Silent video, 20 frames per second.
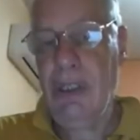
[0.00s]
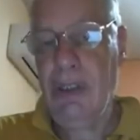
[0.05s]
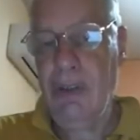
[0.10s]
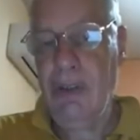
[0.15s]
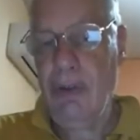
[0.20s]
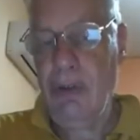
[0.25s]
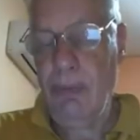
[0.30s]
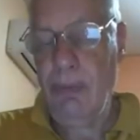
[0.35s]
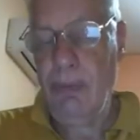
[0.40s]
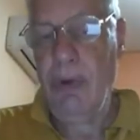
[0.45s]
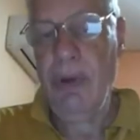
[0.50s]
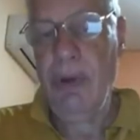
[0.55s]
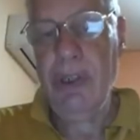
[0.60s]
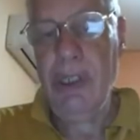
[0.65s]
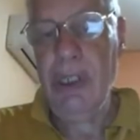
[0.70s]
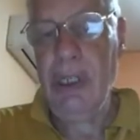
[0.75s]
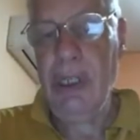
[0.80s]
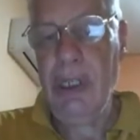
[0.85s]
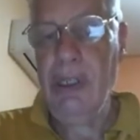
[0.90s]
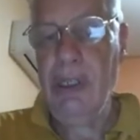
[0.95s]

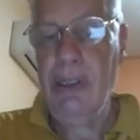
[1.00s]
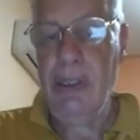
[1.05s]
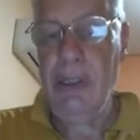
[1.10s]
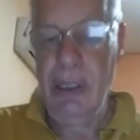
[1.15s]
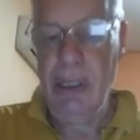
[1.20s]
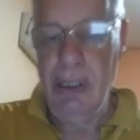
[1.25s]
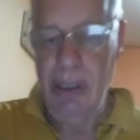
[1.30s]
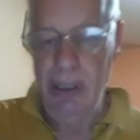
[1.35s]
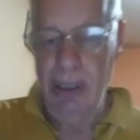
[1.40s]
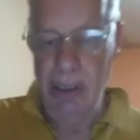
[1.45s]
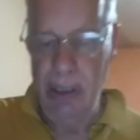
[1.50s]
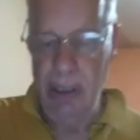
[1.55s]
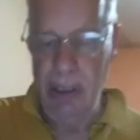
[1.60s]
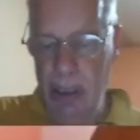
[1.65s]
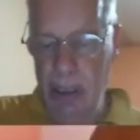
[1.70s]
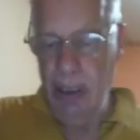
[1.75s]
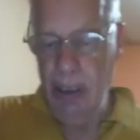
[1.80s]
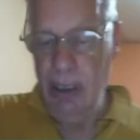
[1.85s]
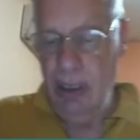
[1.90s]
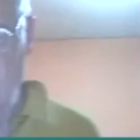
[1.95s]
topology has its
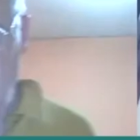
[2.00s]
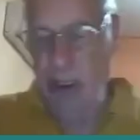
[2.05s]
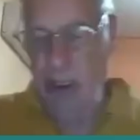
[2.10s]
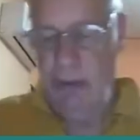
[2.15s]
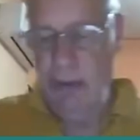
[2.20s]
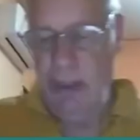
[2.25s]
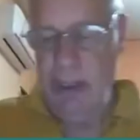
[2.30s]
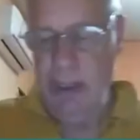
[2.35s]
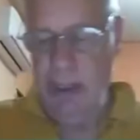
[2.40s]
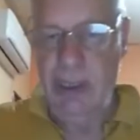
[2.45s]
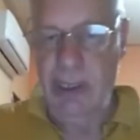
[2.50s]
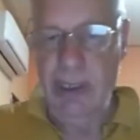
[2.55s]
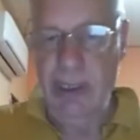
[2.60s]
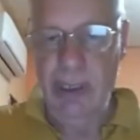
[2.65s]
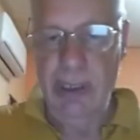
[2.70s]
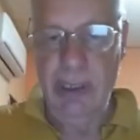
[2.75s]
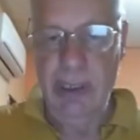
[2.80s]
advantages.